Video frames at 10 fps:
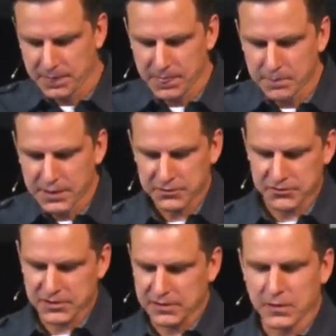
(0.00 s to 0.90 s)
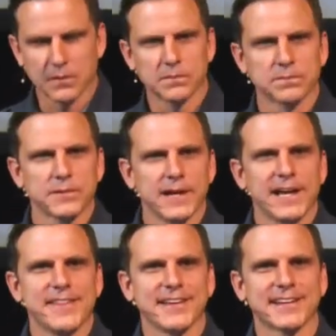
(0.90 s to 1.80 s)
The best thing, though,
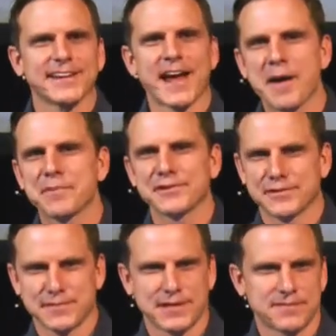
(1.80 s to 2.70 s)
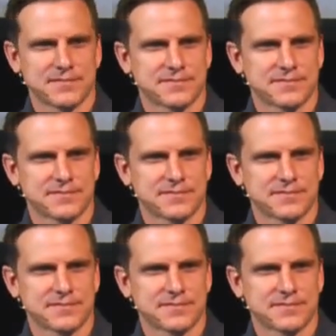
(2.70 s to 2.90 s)
that can happen to me,